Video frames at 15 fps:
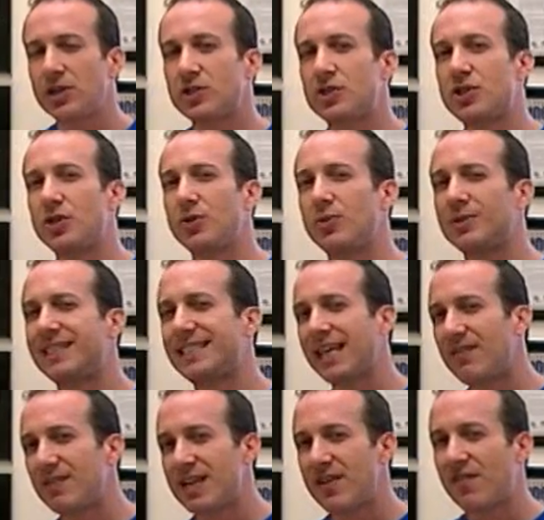to
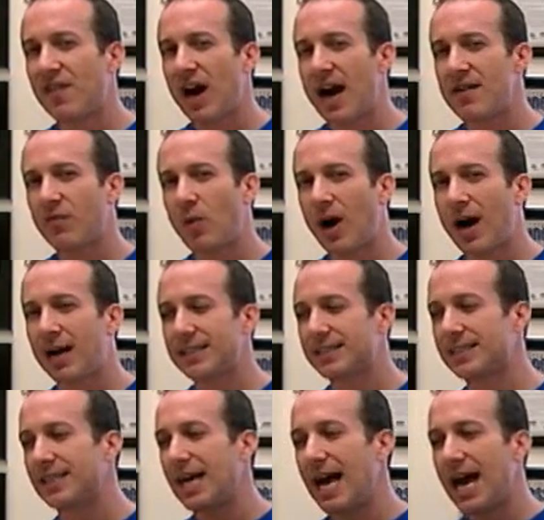75 watts,